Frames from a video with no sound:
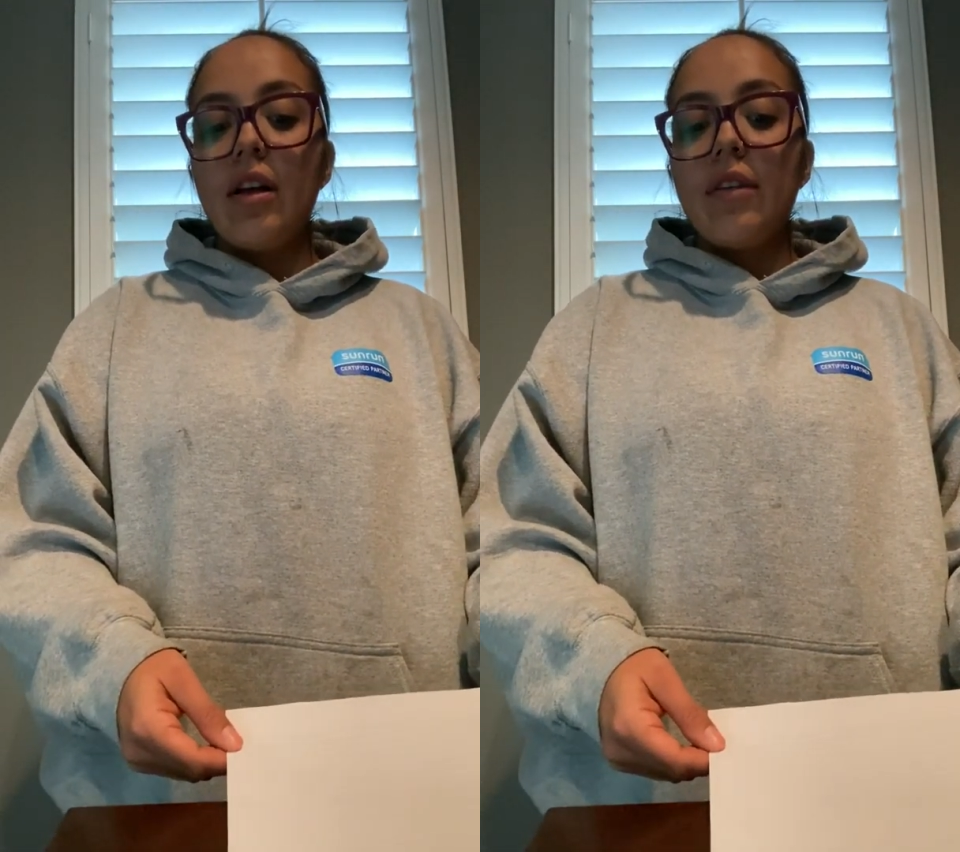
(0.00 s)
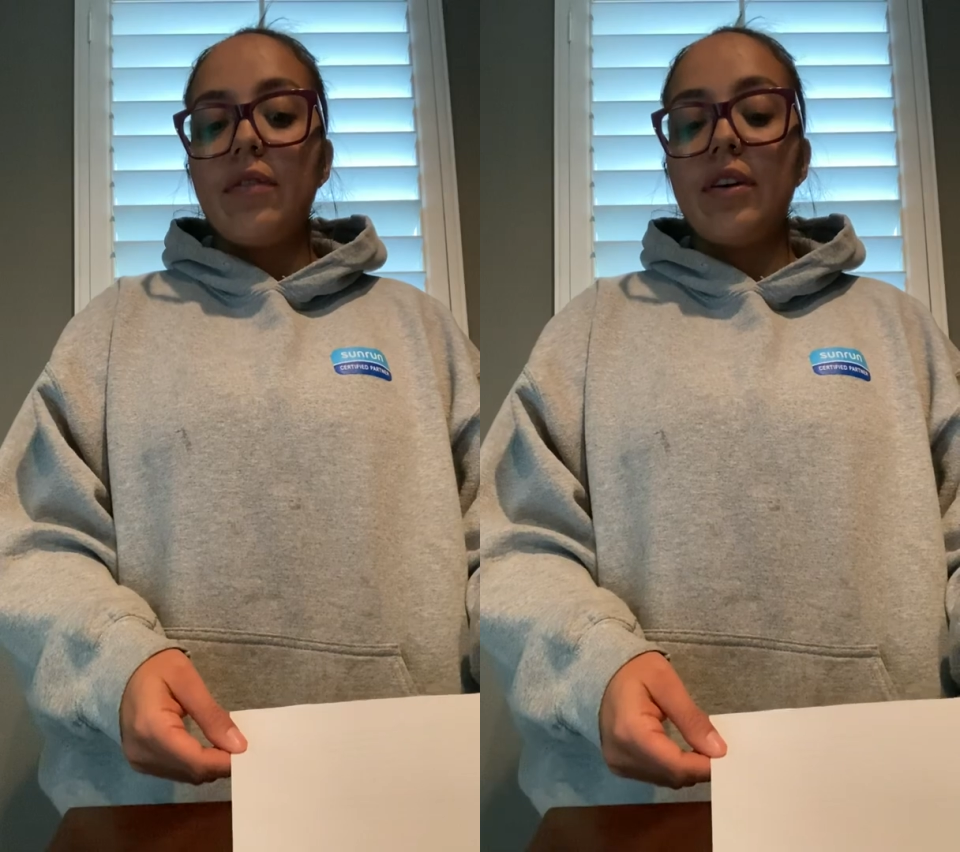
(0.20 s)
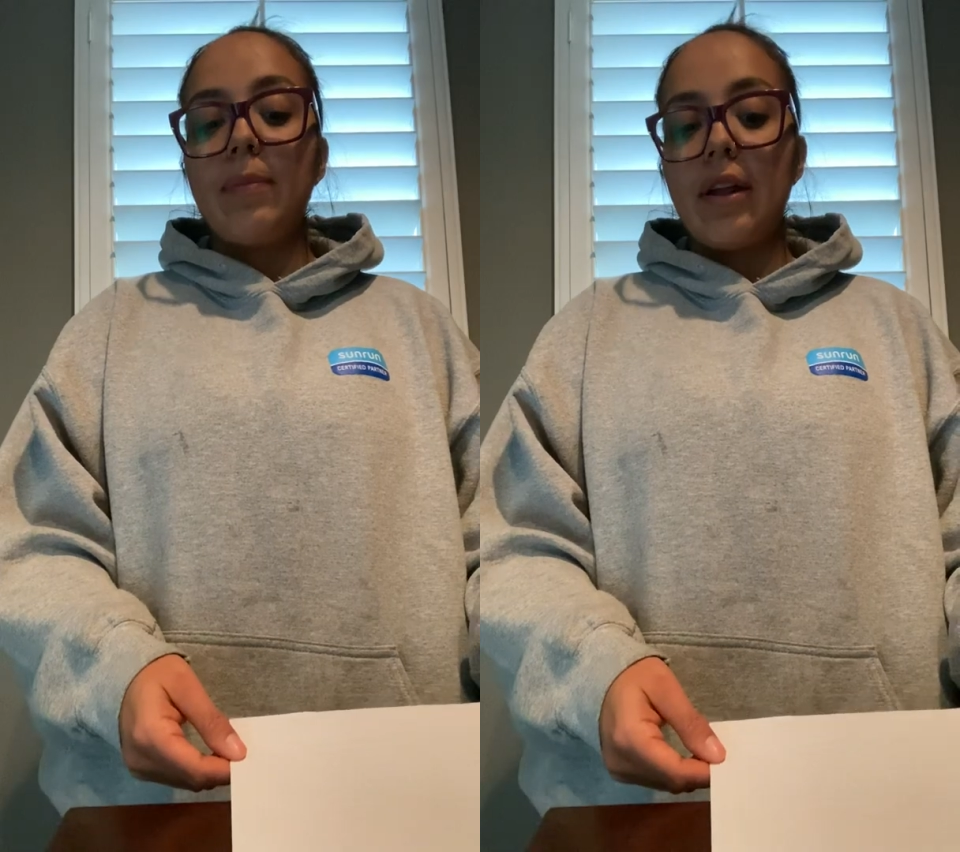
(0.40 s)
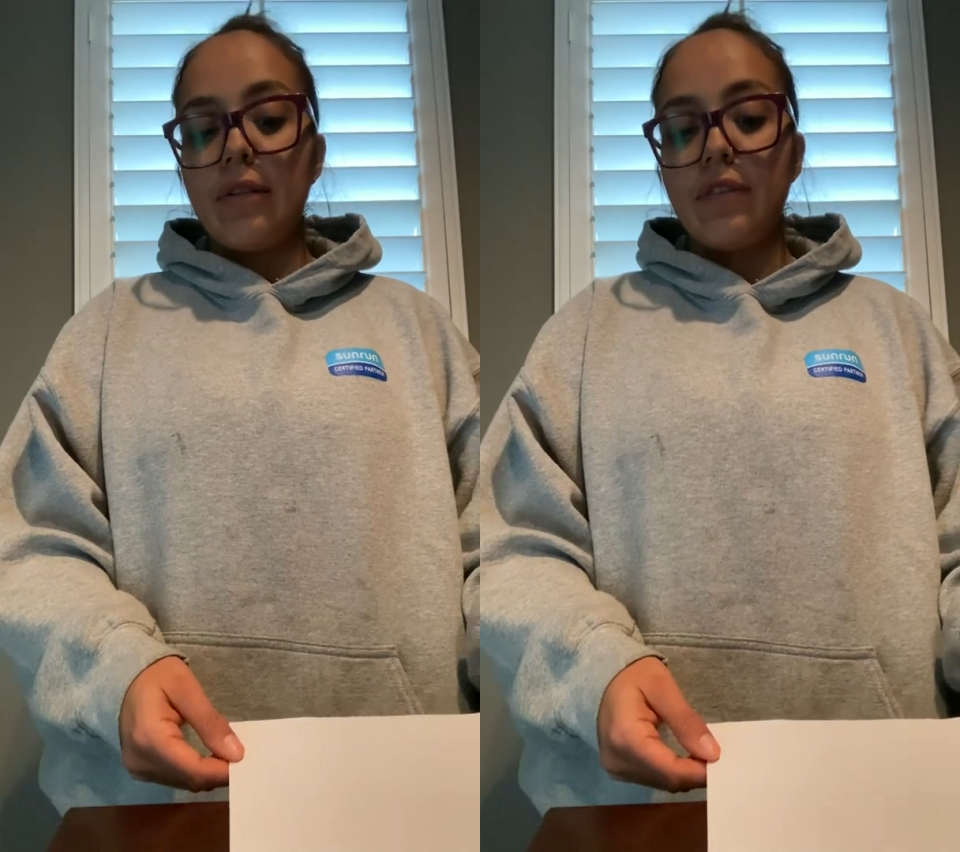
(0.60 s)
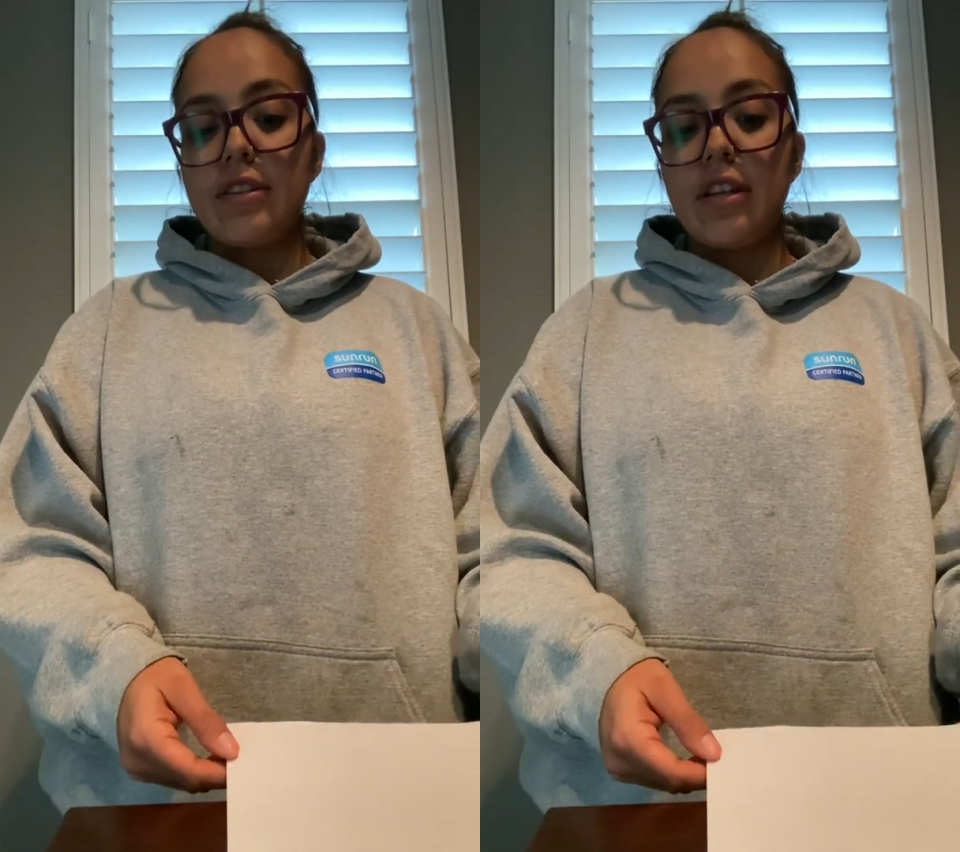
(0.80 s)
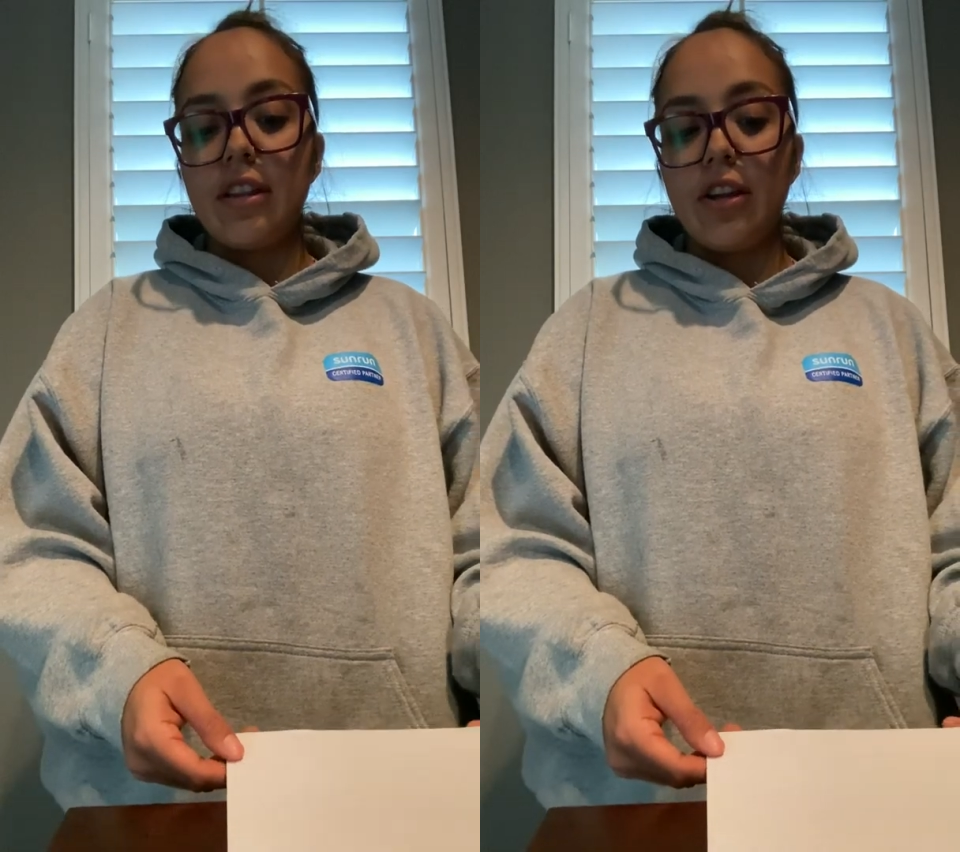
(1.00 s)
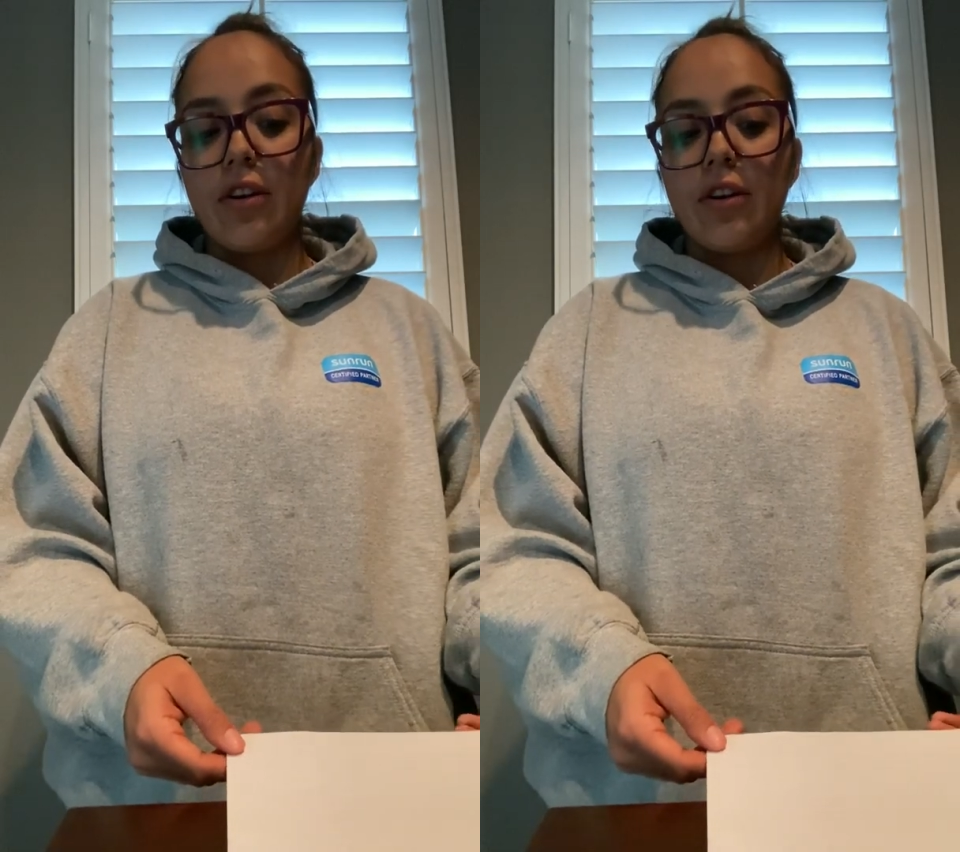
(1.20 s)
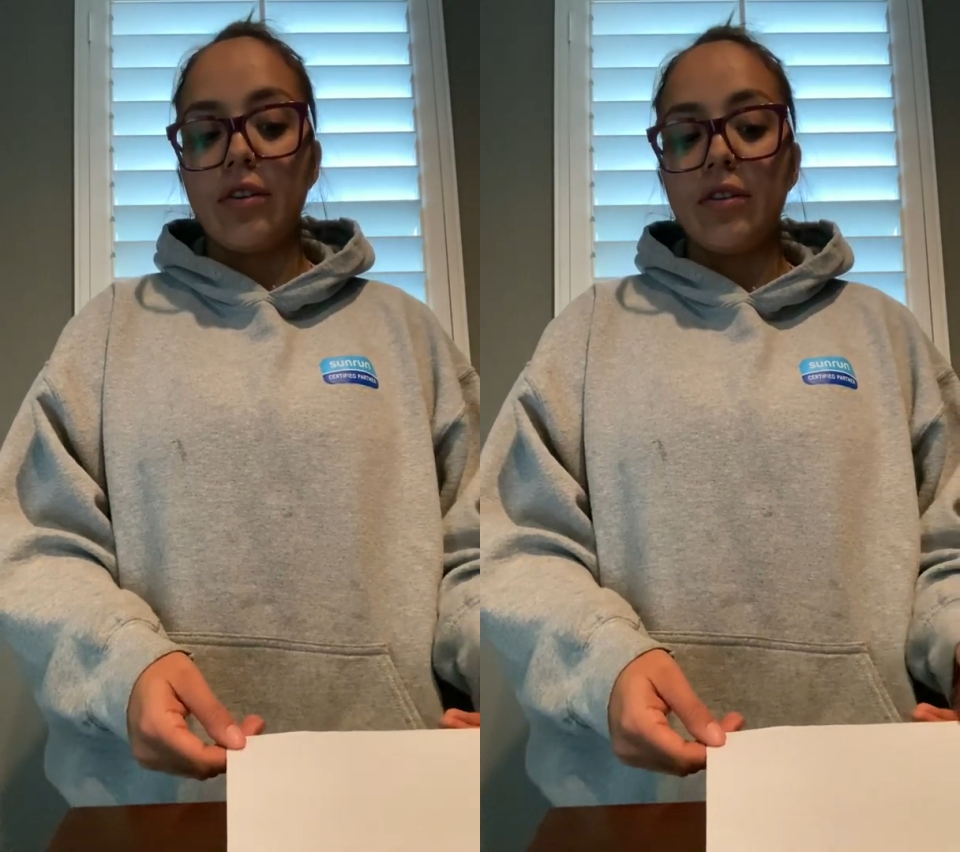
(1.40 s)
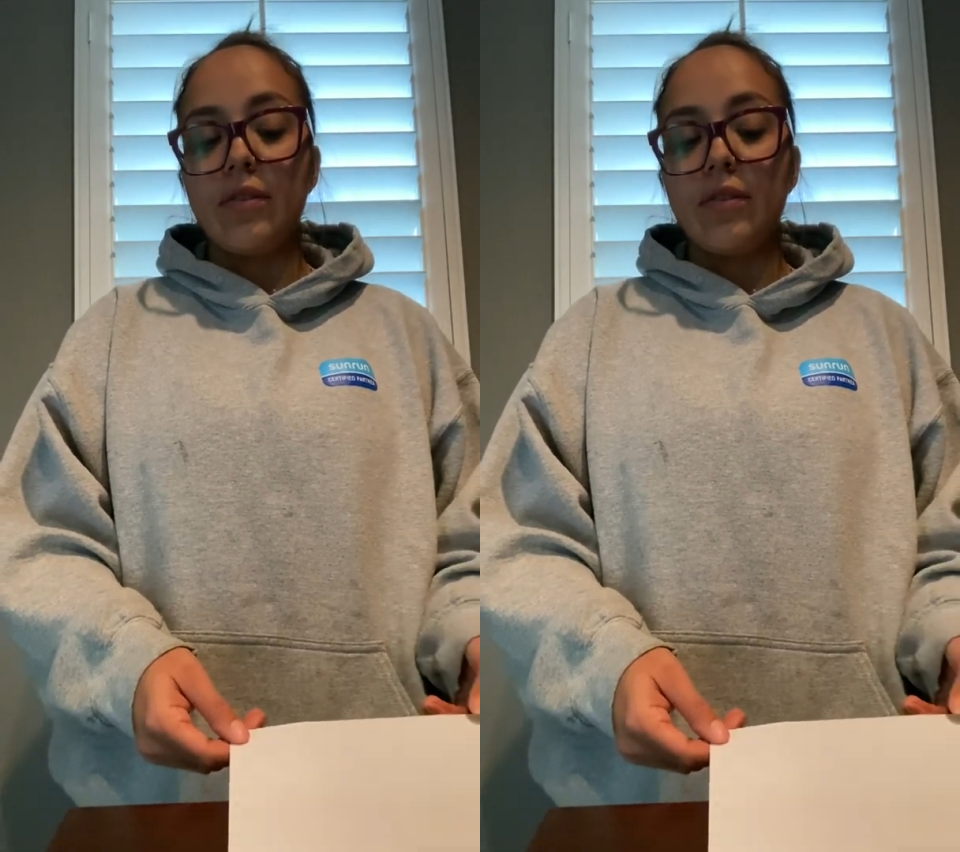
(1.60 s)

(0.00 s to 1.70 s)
the benefits that they earned